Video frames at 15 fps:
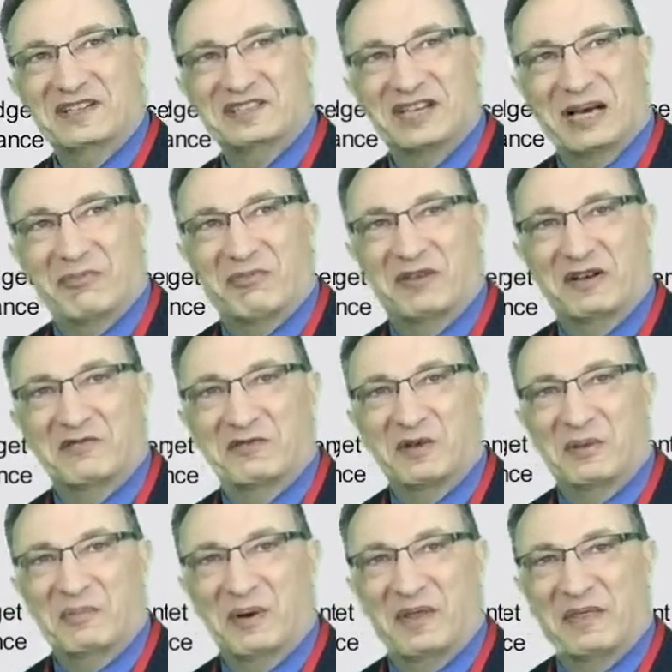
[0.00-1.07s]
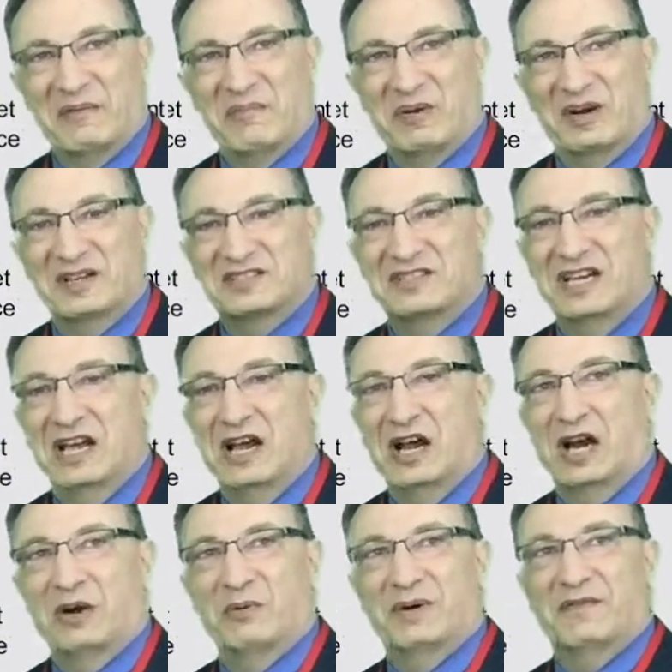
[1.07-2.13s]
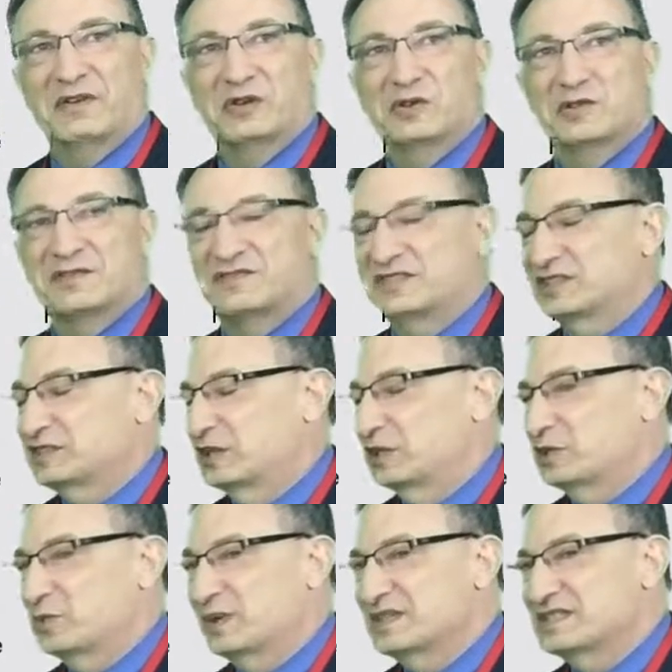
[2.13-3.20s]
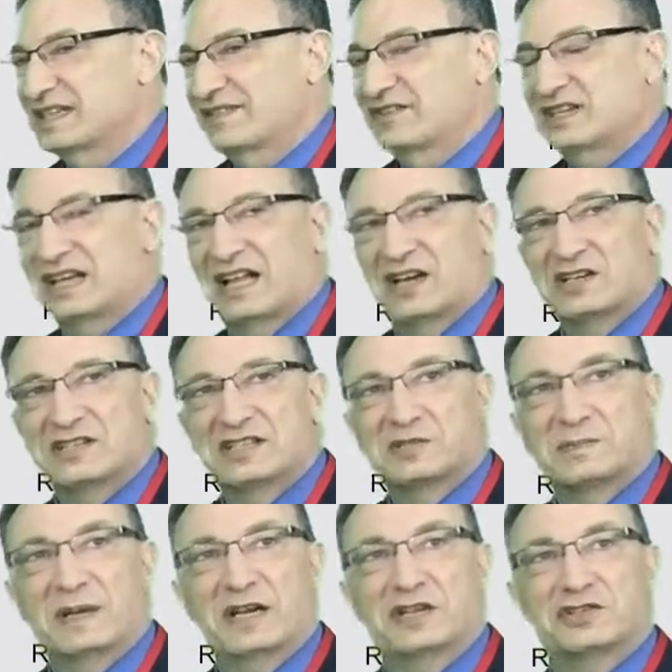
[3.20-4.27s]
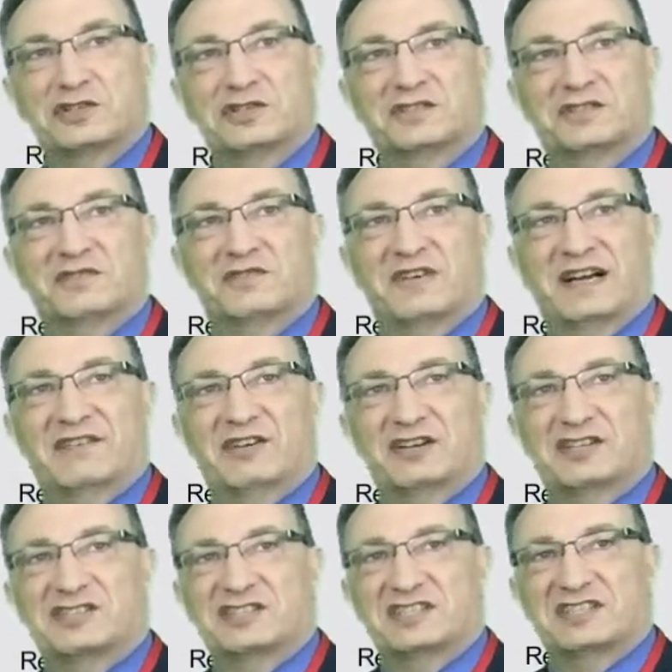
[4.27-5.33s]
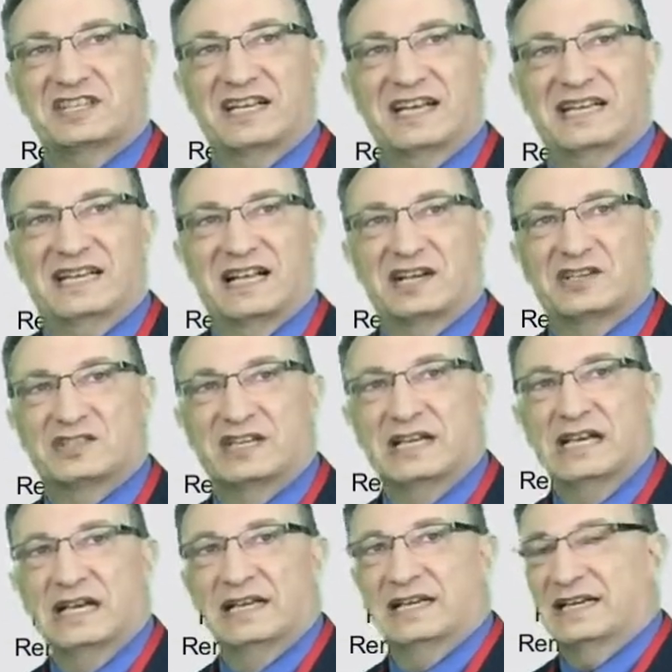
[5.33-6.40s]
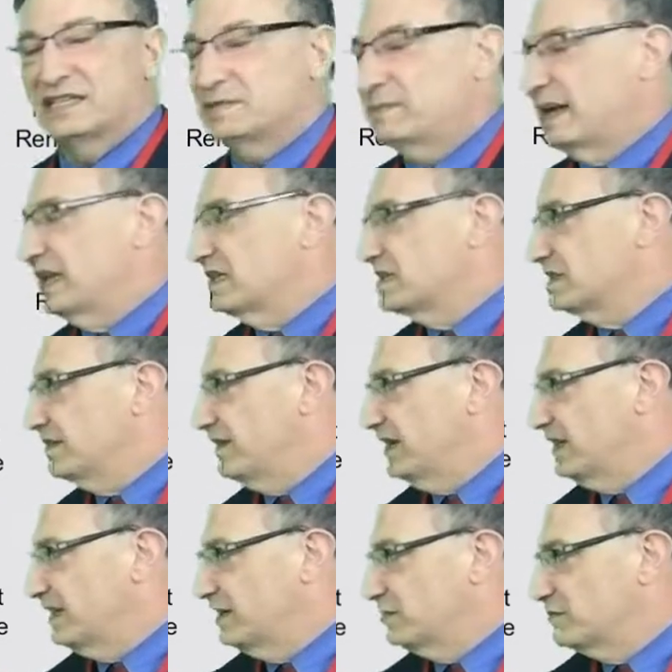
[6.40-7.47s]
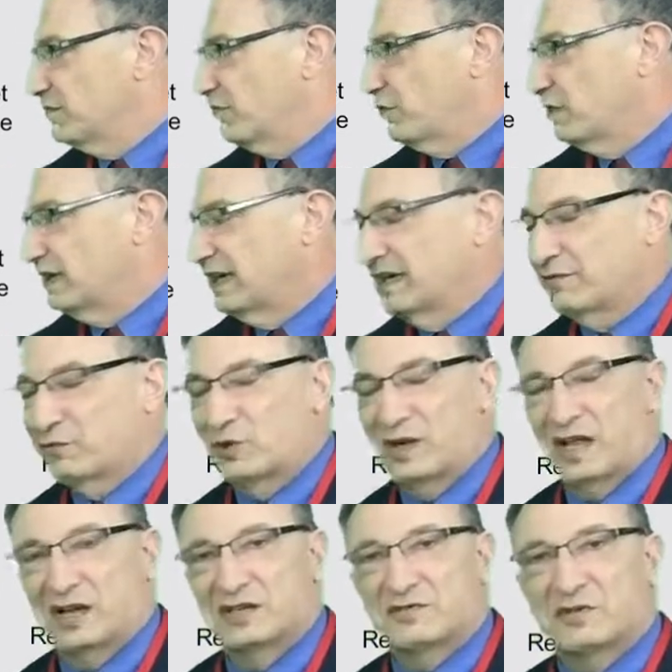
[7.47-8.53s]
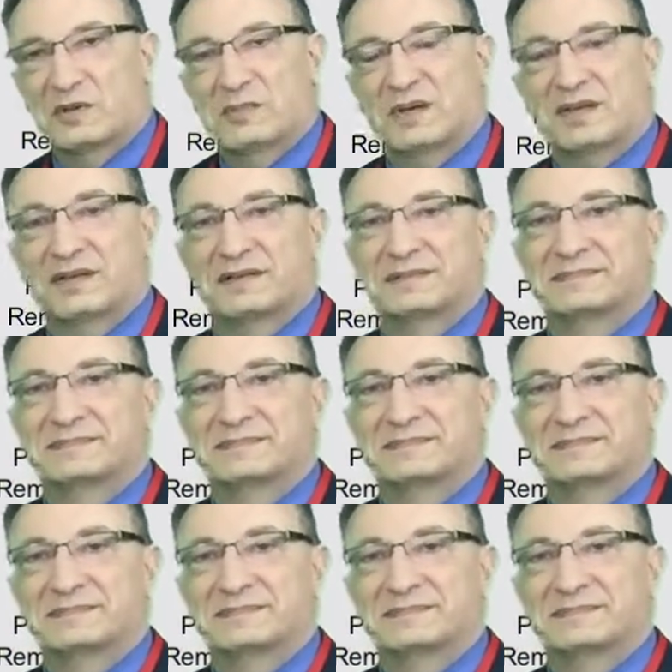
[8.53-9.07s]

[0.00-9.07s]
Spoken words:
shop fund for the month of March. Our revenues of $627, expenditures of $568, nice balance of $8,094 for the month.